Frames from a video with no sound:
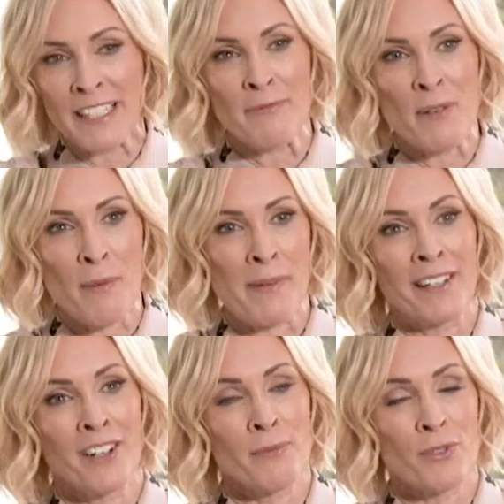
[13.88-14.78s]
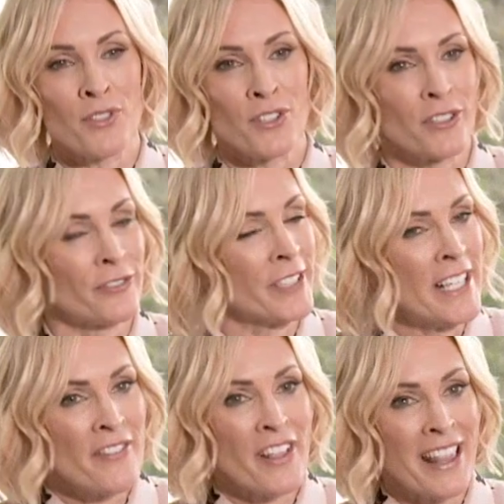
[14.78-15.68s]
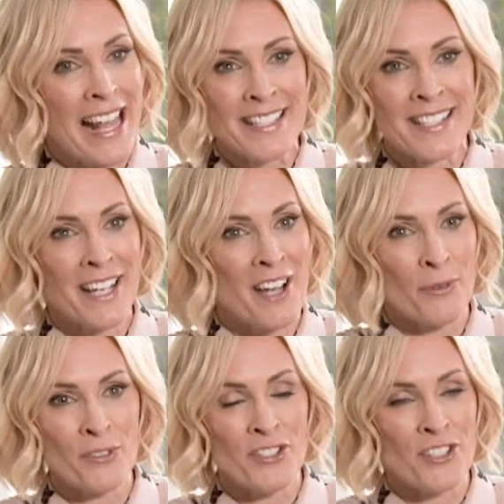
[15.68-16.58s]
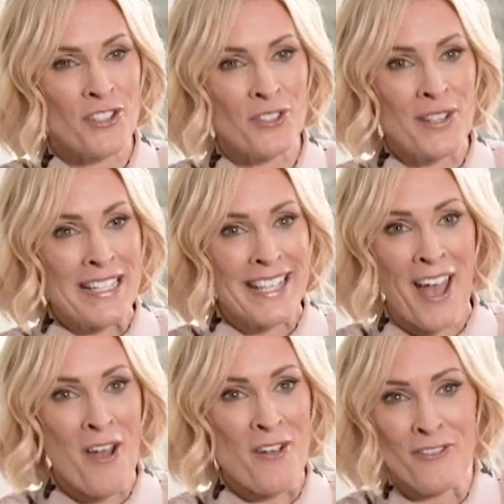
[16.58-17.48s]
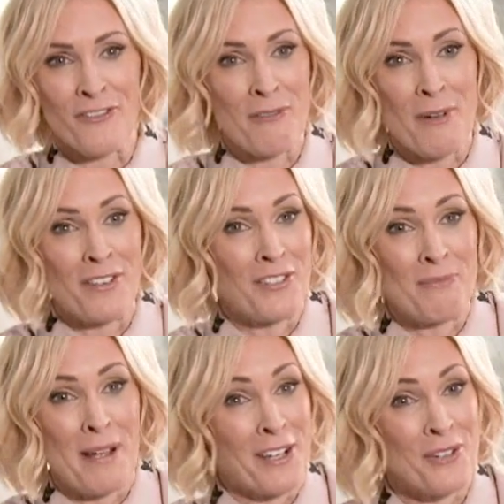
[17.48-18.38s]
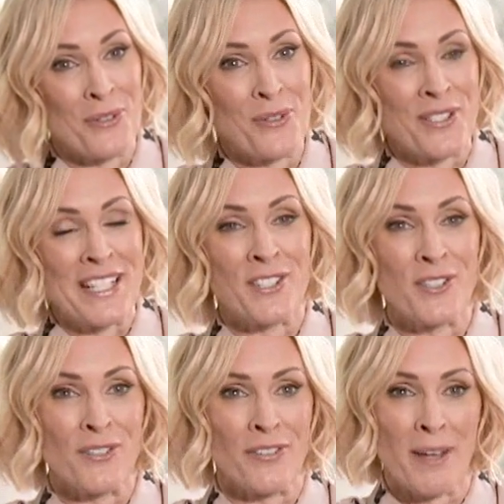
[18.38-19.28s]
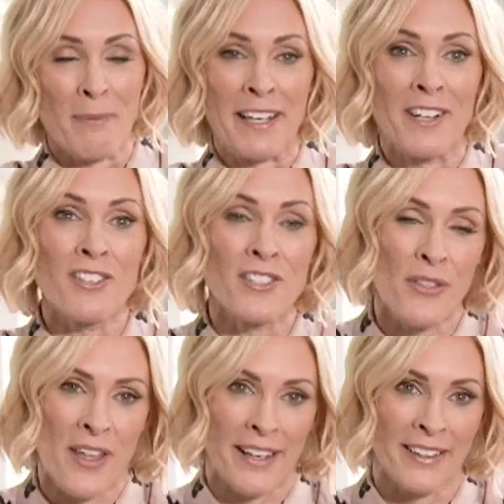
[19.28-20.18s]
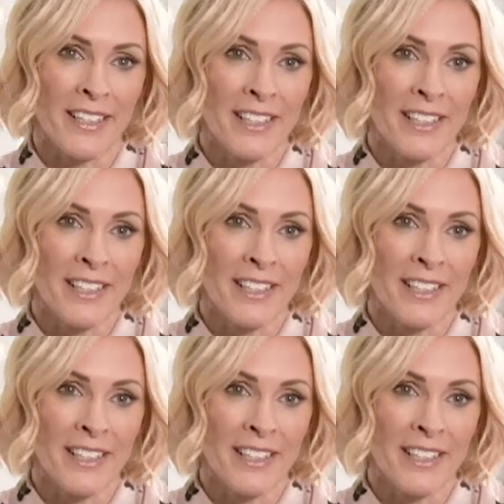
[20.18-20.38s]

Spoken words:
believe me, when my alarm goes off, the last thing I want to do is get out from under my cozy duvet. But here's the thing,